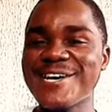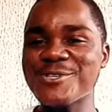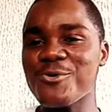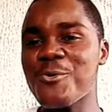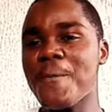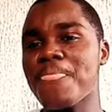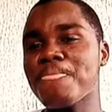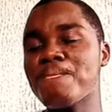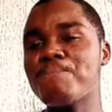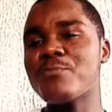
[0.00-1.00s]
So
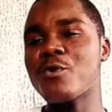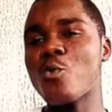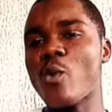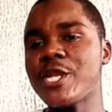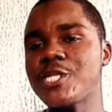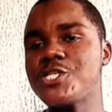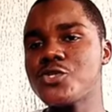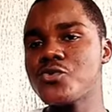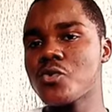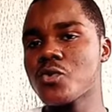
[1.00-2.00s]
when
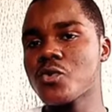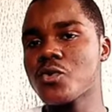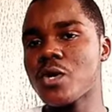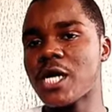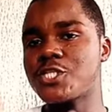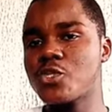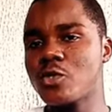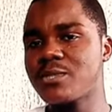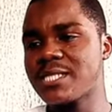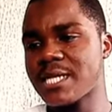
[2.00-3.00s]
you are
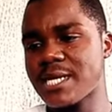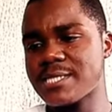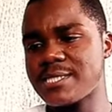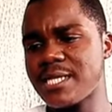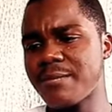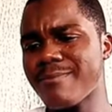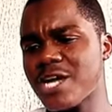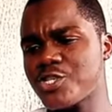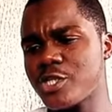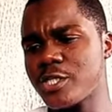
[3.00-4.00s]
done with that, then
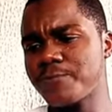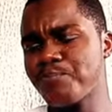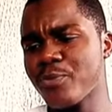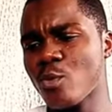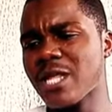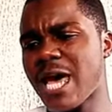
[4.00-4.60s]
imagine what